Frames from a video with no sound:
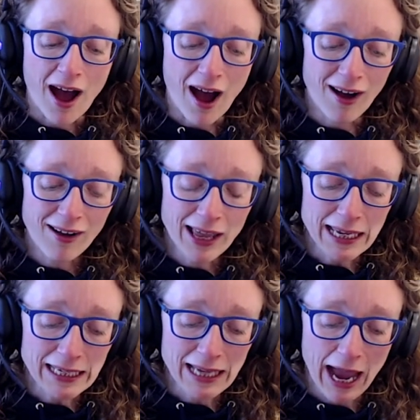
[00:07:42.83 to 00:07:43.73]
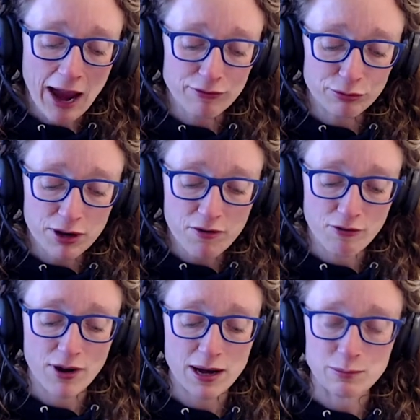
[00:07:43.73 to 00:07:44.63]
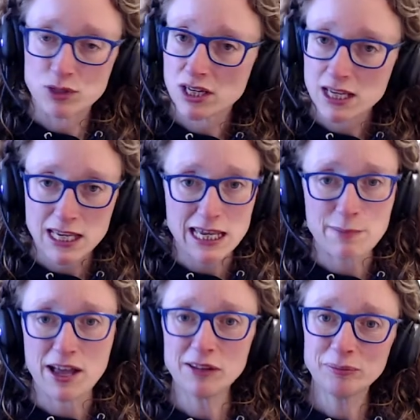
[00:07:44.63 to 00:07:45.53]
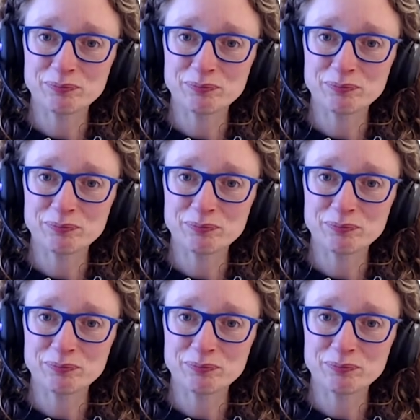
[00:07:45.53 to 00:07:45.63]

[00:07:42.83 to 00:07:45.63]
I have reframed email